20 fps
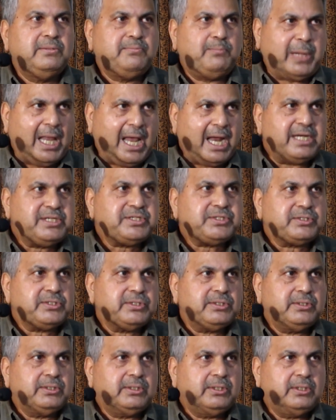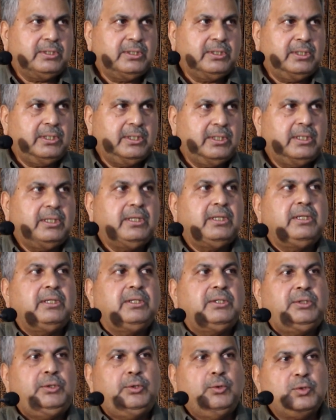plants,
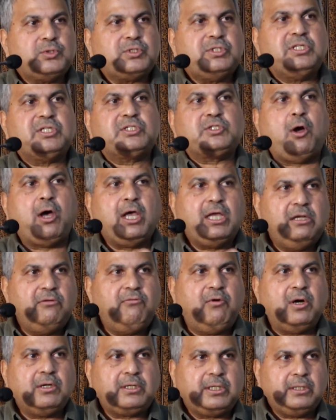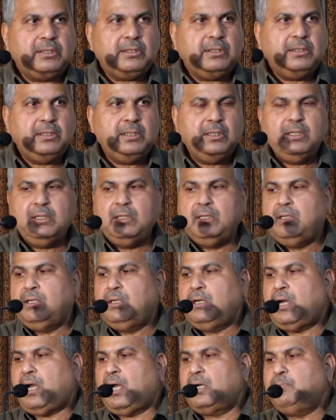use the soil water
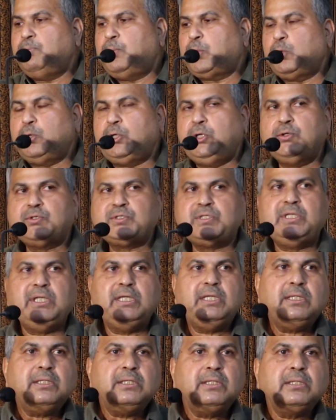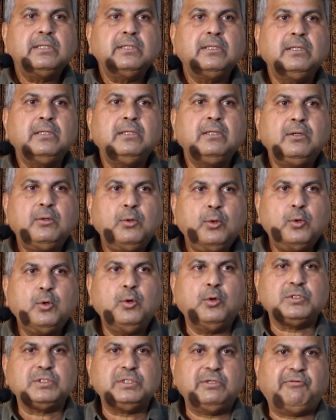and produce the
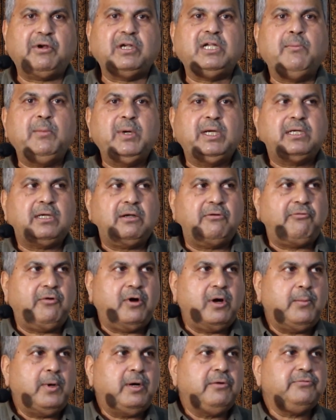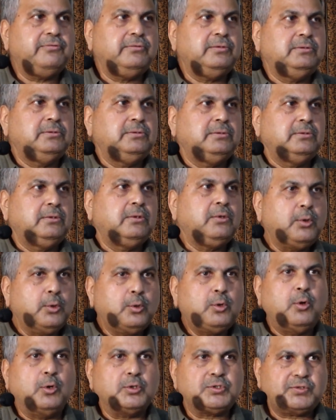glucose, the fundamental form of
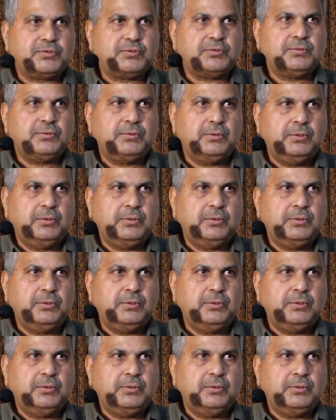glucose,